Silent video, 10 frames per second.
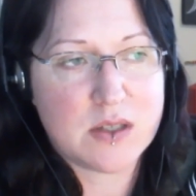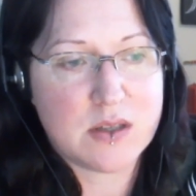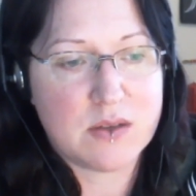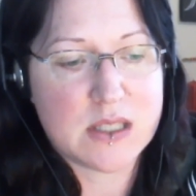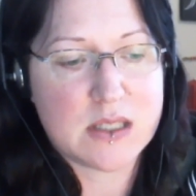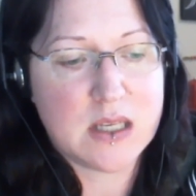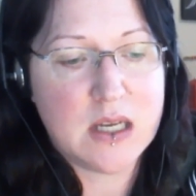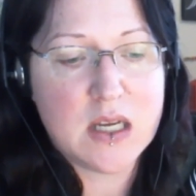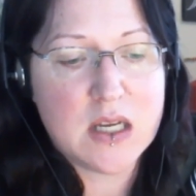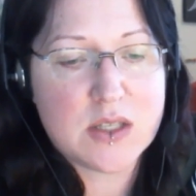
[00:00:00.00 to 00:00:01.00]
So it's
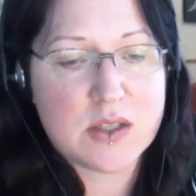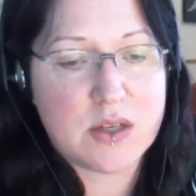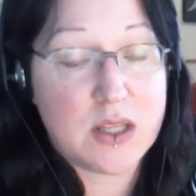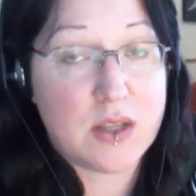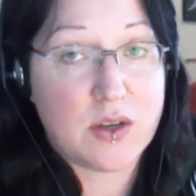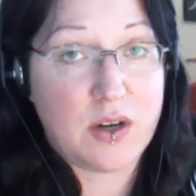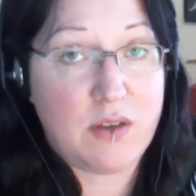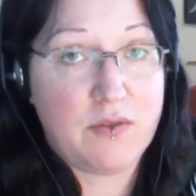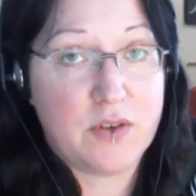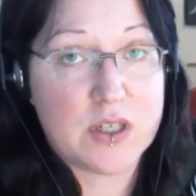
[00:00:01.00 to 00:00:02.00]
Sunday the
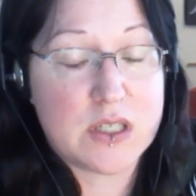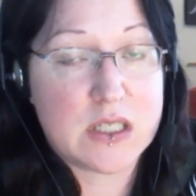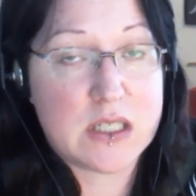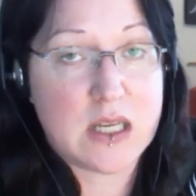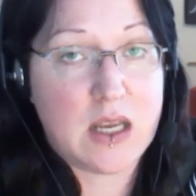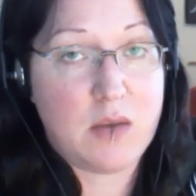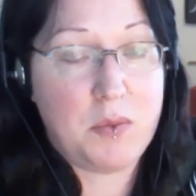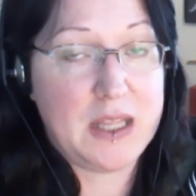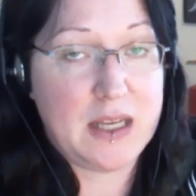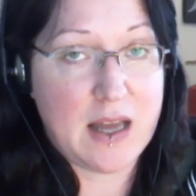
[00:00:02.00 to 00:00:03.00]
31st will
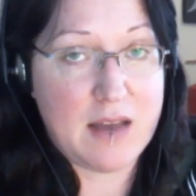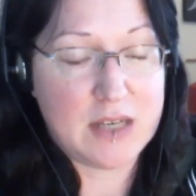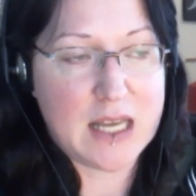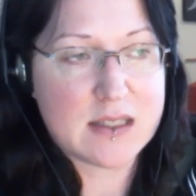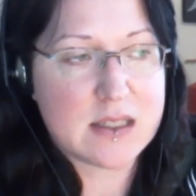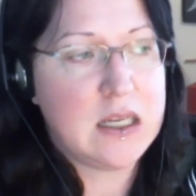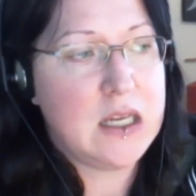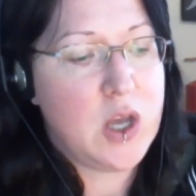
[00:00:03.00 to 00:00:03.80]
be the live class.